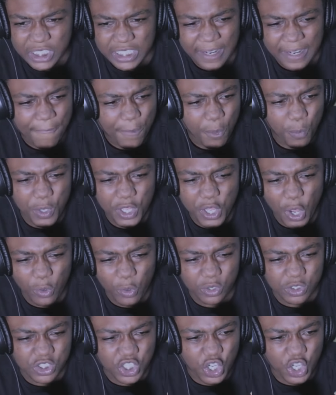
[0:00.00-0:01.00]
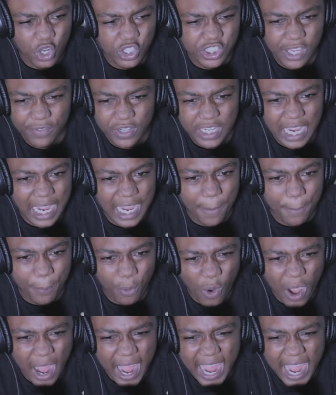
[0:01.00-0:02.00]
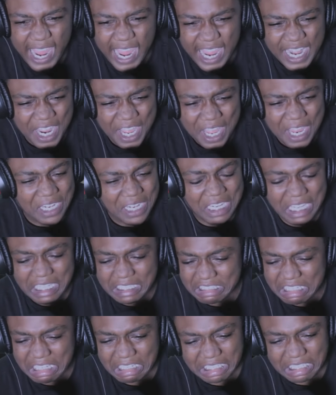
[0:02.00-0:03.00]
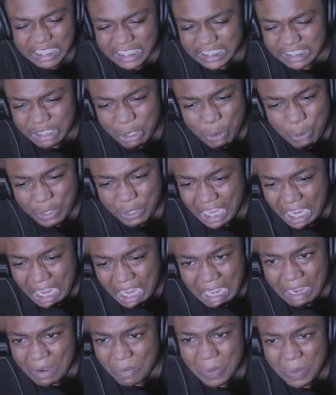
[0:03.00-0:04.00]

and we go to church every day to pray, and this nigga is going in.